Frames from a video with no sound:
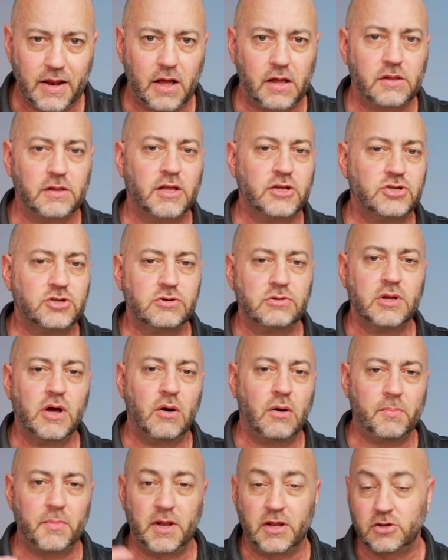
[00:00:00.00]
I'll let you
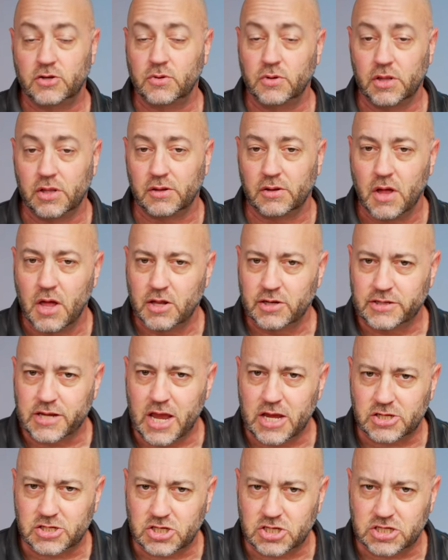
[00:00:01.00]
know. I'm going to do a little
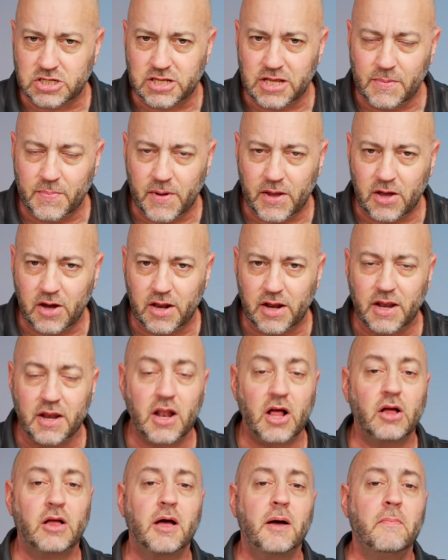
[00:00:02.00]
test of sleeping on it, and
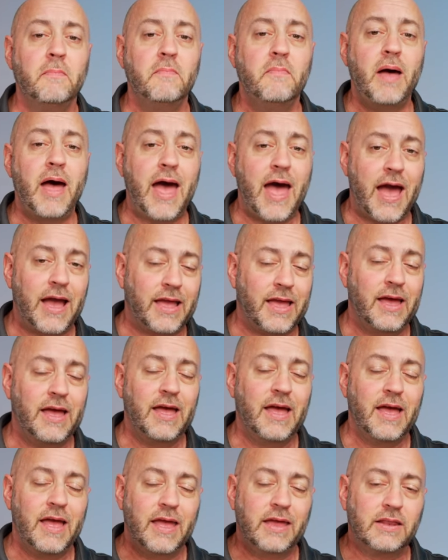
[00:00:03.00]
I'll come back
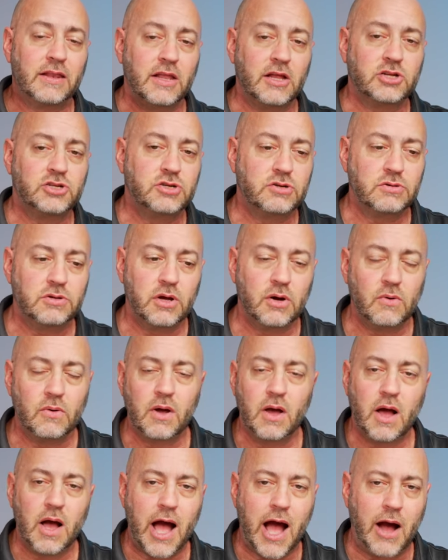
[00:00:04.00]
and let you know
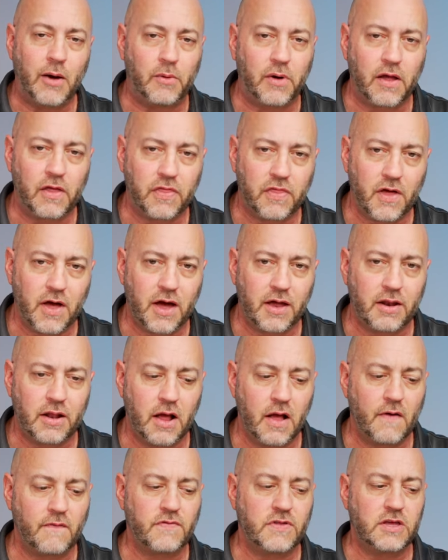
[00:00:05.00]
how I thought
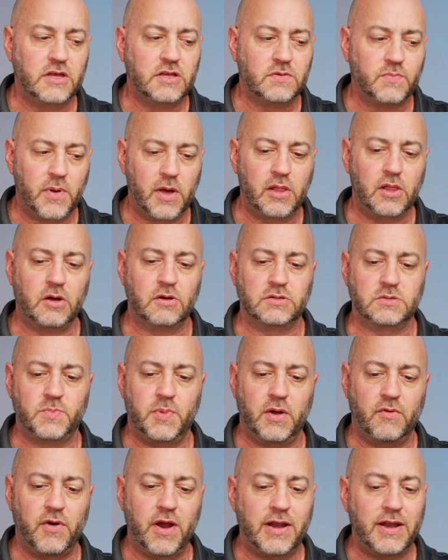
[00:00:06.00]
of these pillows.
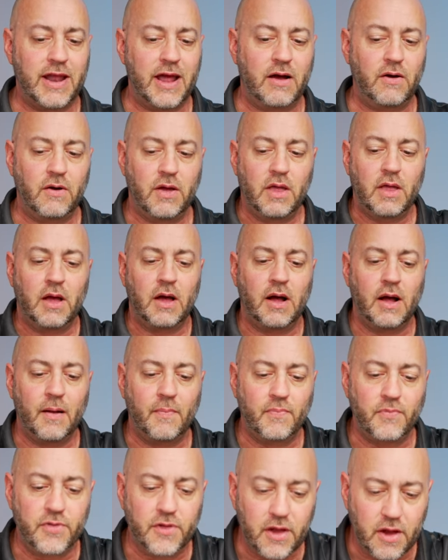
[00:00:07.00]
But right now,
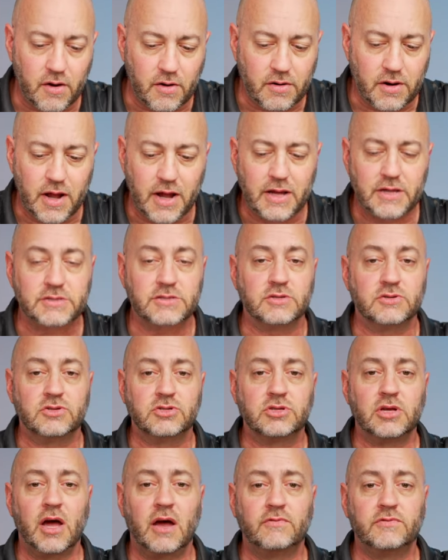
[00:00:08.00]
they are nice and
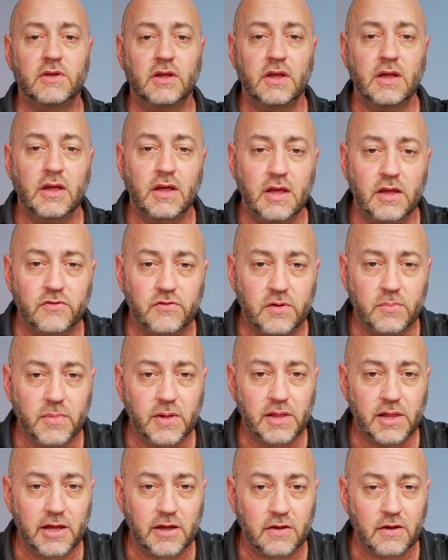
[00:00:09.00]
soft. It's going to
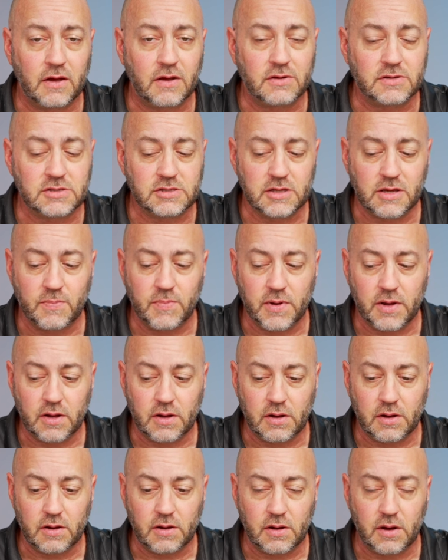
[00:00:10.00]
be like
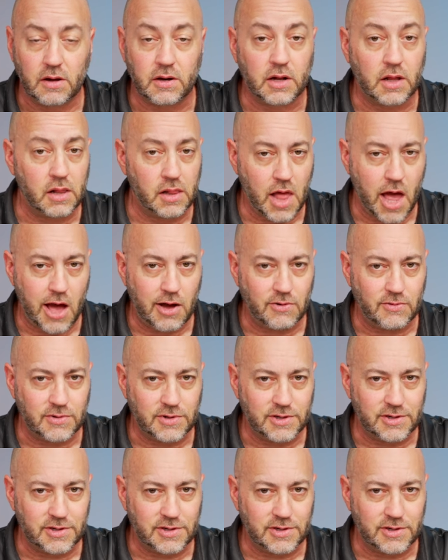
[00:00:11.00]
sleeping on a cloud.